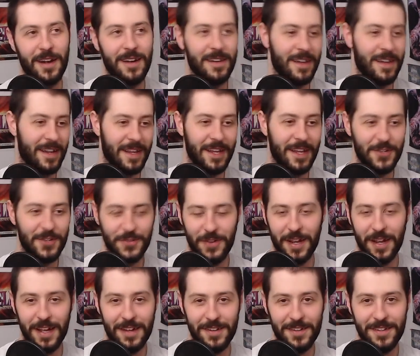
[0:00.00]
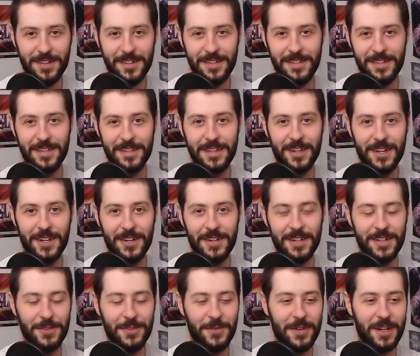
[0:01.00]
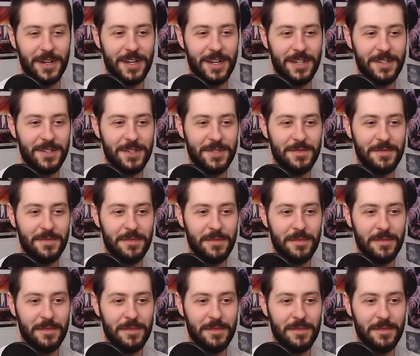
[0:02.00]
and like hit triangle, you know, to just